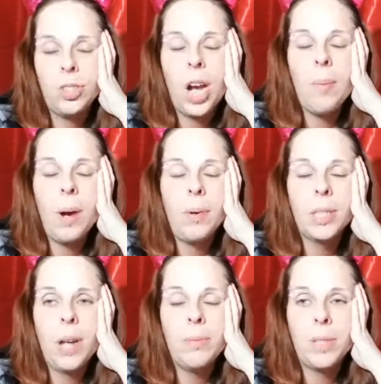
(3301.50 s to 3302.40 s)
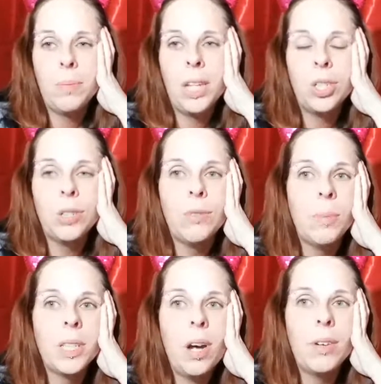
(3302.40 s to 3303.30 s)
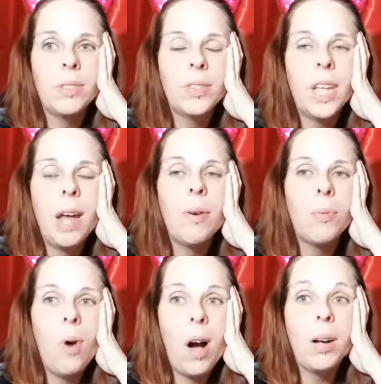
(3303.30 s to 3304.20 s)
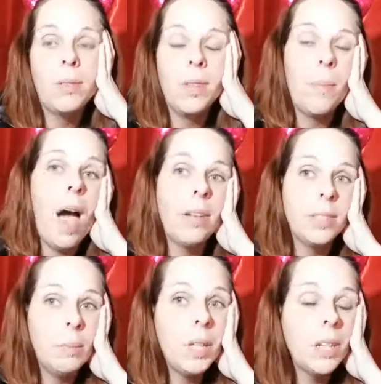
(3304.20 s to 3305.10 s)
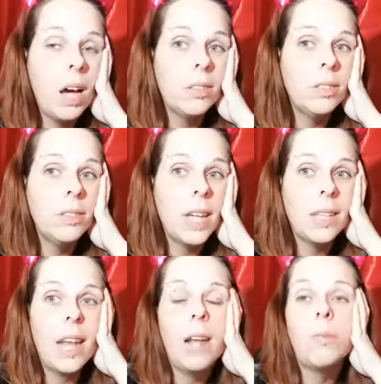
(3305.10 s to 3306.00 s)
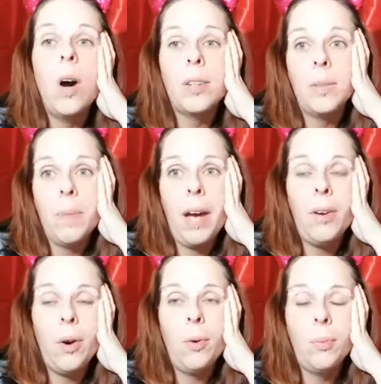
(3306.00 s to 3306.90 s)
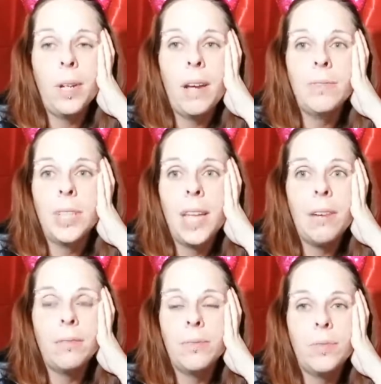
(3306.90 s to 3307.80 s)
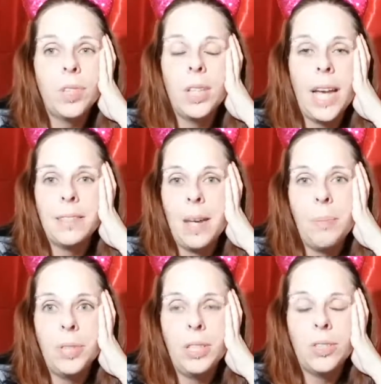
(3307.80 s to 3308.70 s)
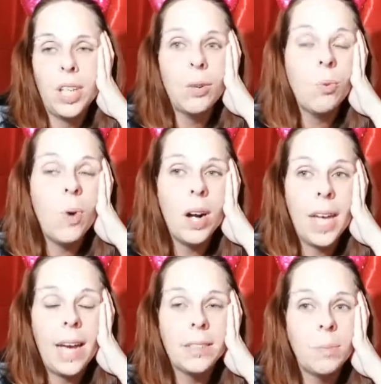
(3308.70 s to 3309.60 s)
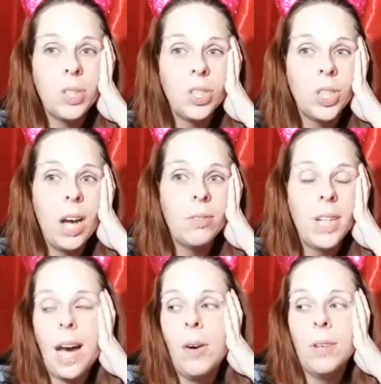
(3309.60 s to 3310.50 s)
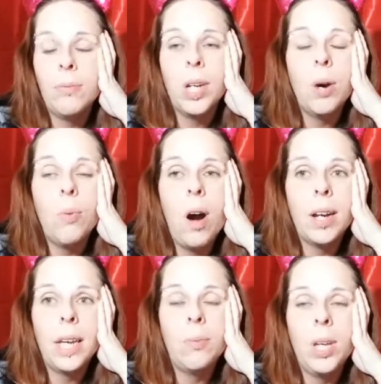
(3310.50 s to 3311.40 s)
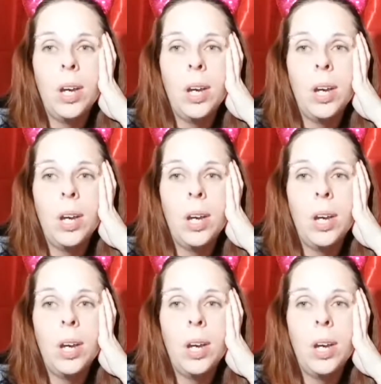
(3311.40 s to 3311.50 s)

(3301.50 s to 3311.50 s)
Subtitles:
job. I was a manager for McDonald's, and I would walk the mile to McDonald's, and then I'd walk the mile home. And I've done that for the last couple of years. I don't walk as much now. Now, if we go walking,